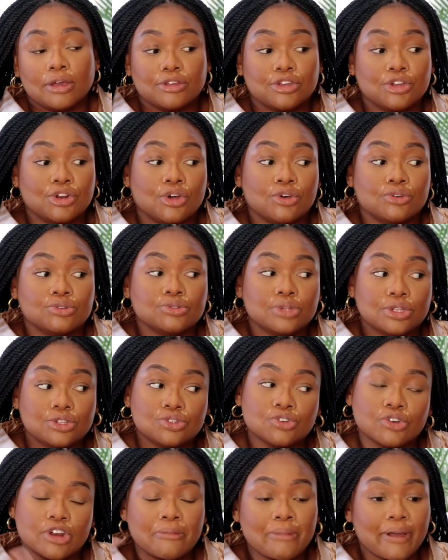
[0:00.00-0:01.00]
you know,
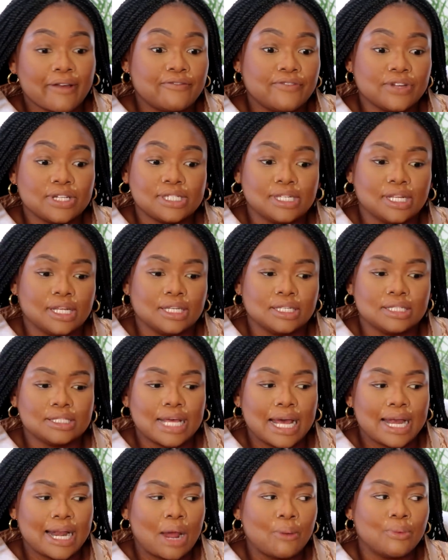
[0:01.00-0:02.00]
during my fittings,
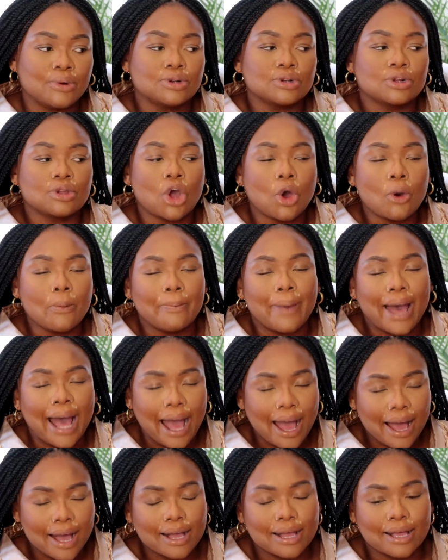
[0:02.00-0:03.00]
and I would go
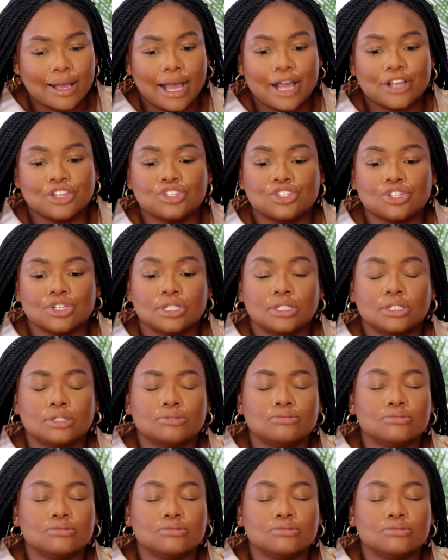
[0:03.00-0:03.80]
back and just